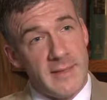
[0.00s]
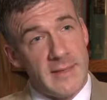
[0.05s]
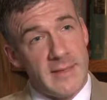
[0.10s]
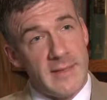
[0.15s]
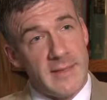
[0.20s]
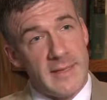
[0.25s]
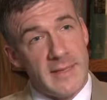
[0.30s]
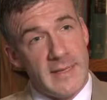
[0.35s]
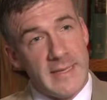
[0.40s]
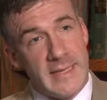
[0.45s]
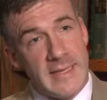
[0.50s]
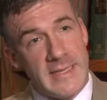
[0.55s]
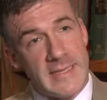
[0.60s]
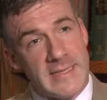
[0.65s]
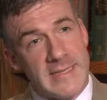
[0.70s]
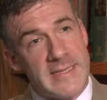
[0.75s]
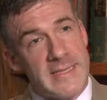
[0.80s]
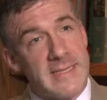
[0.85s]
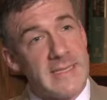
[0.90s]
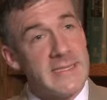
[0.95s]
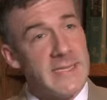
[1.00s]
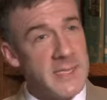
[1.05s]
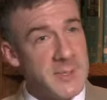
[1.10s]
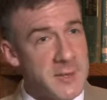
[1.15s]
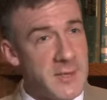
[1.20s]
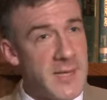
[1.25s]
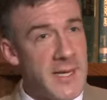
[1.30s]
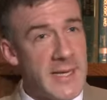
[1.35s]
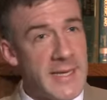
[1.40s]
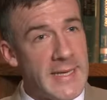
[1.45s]
that is
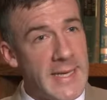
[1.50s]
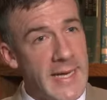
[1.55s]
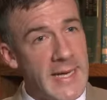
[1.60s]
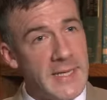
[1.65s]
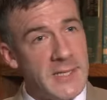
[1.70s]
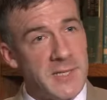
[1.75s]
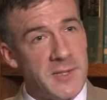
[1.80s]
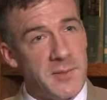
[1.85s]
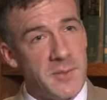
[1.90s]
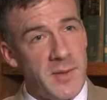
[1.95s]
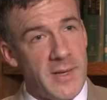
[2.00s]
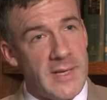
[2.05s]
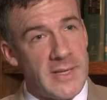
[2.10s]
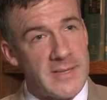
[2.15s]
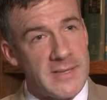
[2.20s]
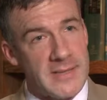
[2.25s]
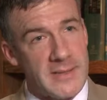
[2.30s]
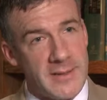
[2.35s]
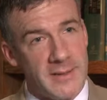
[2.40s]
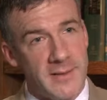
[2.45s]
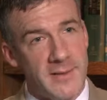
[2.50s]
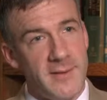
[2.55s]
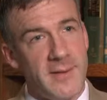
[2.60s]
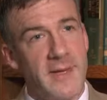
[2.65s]
essentially like an angioplasty.